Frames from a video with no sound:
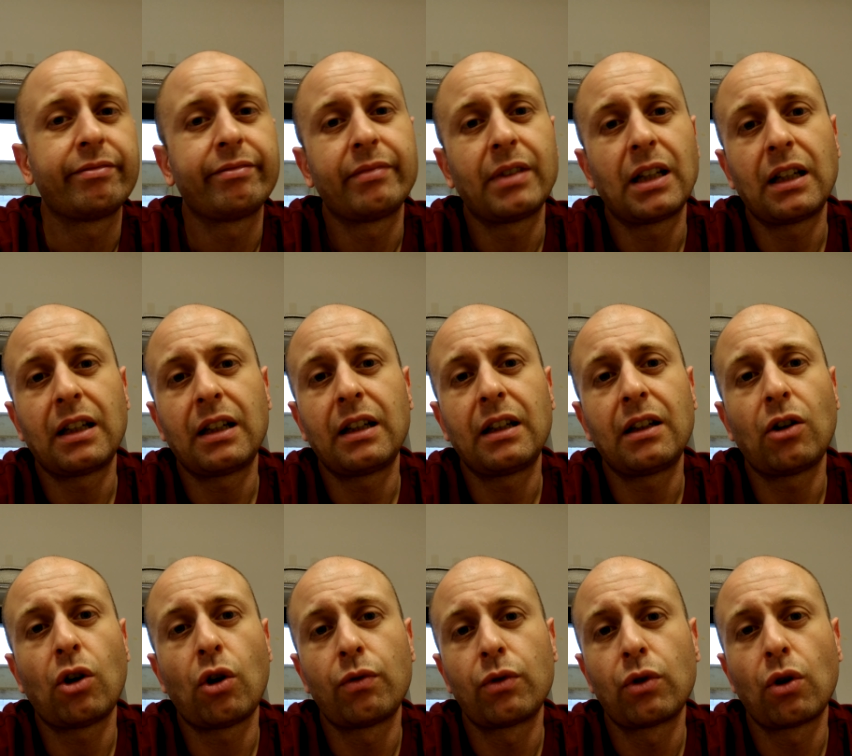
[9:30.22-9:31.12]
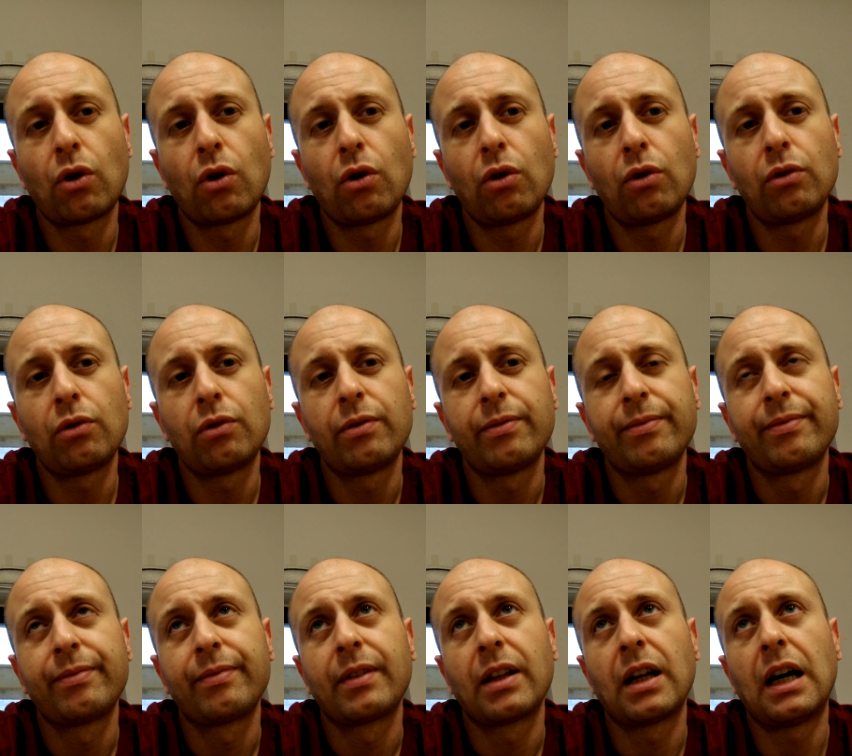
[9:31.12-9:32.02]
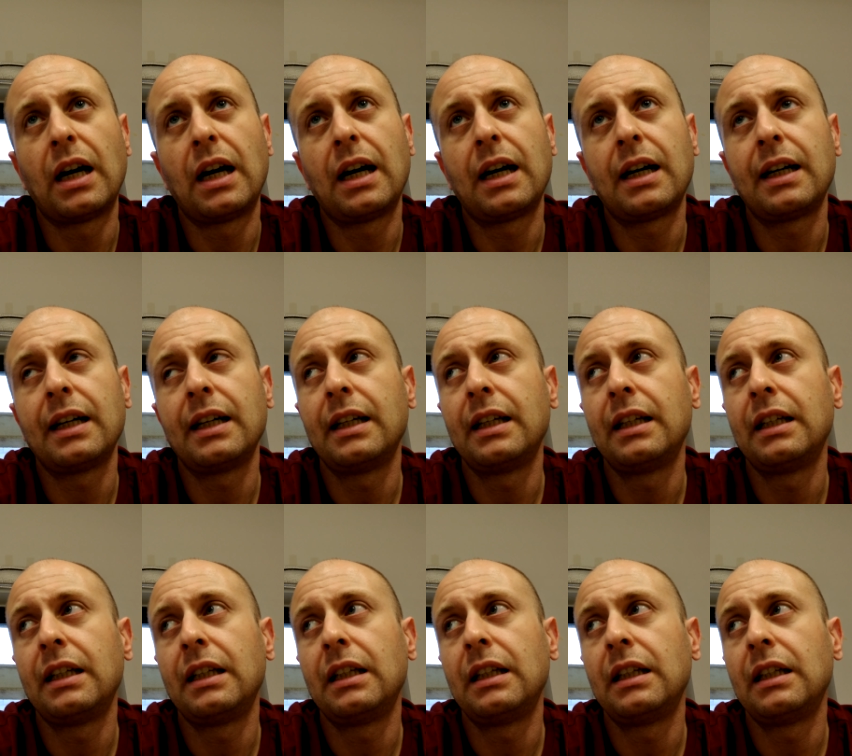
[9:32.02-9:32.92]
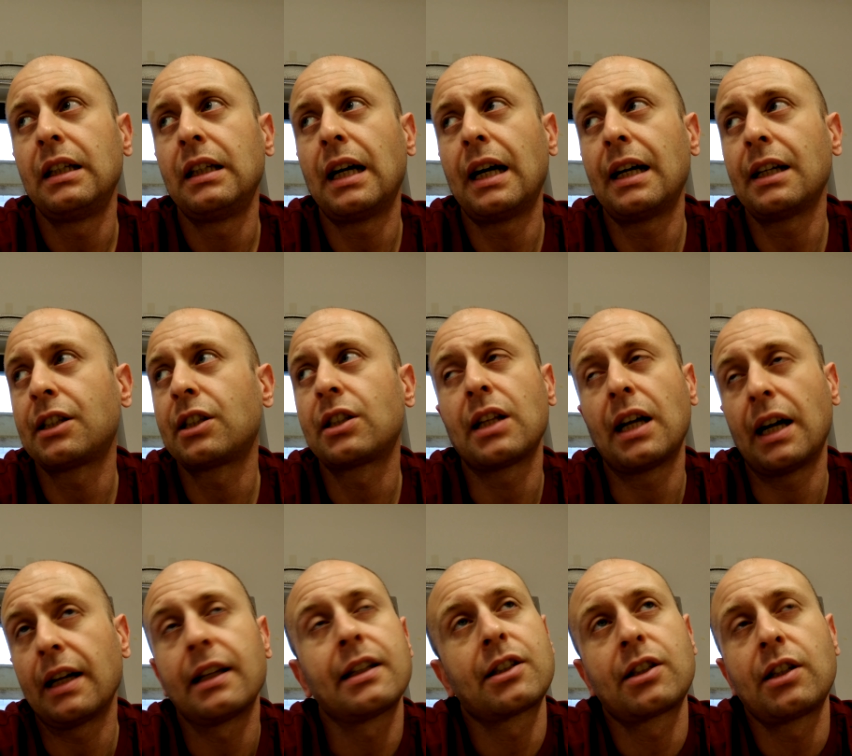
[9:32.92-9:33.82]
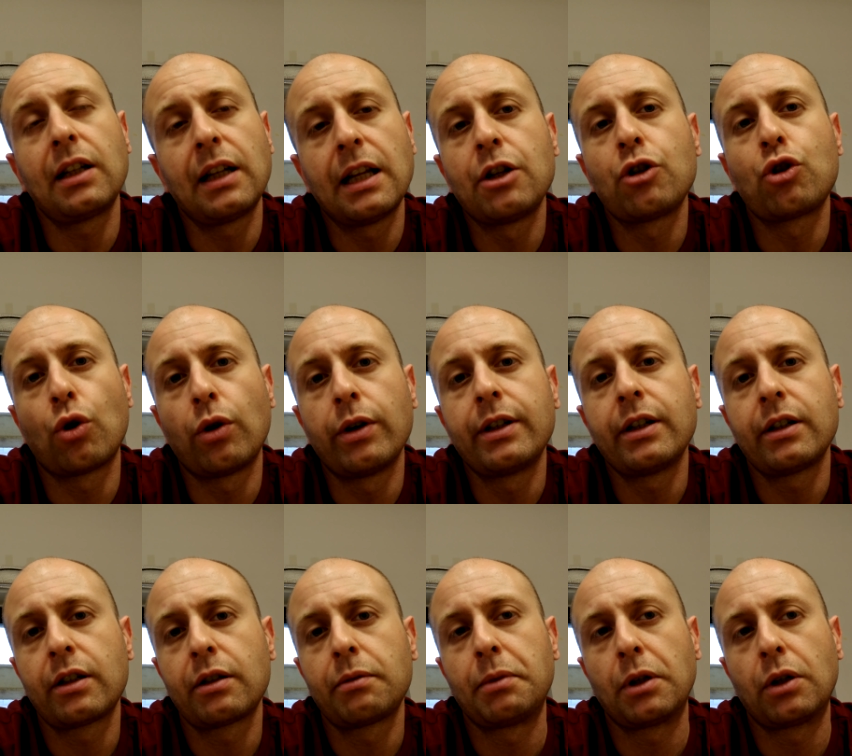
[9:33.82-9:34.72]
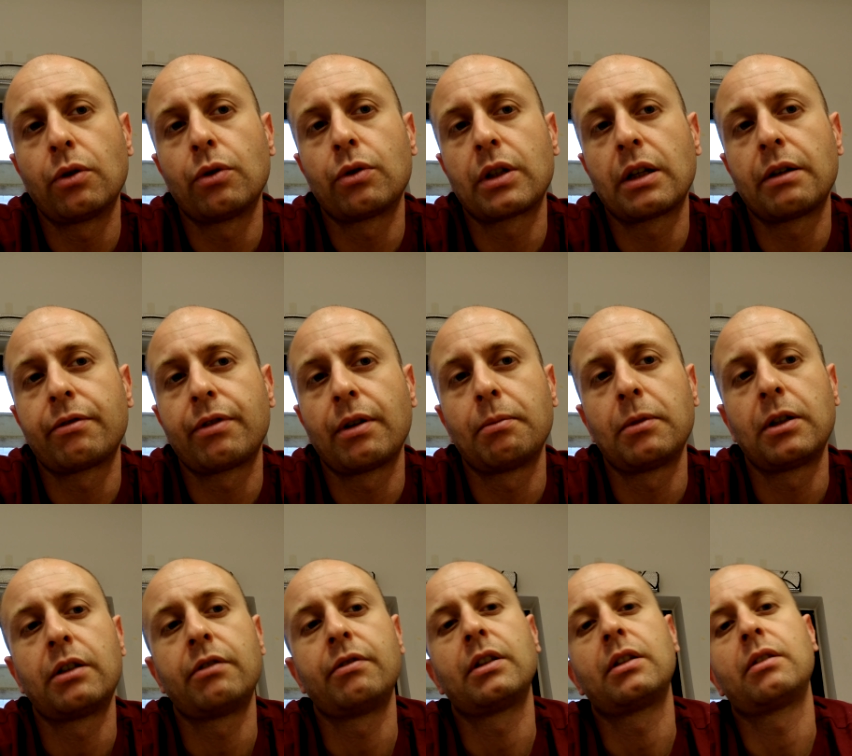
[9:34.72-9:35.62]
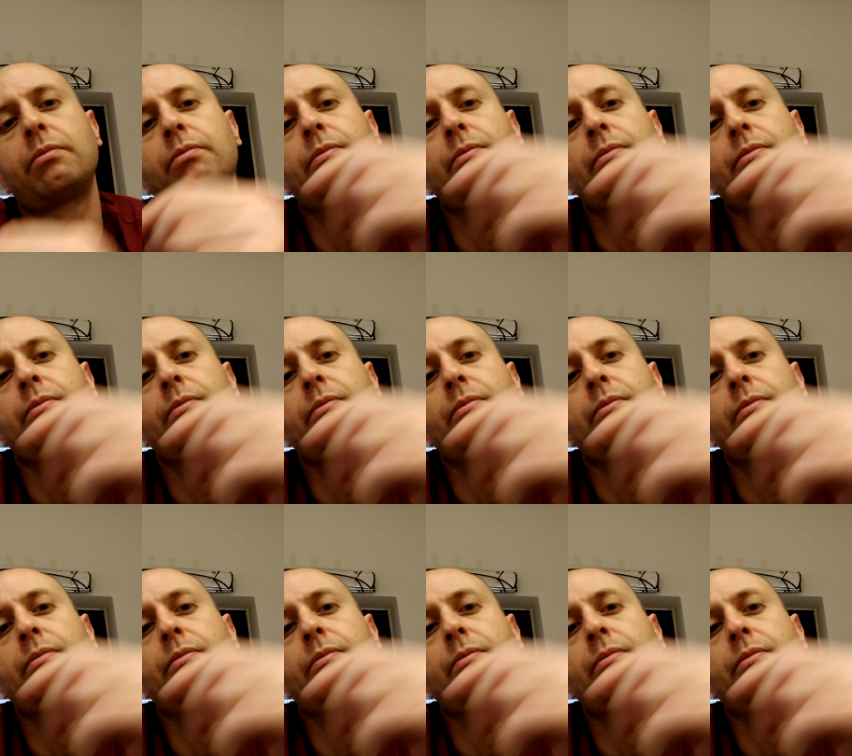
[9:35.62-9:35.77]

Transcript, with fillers: uh, overall, I, I, I still enjoyed it because I'm familiar with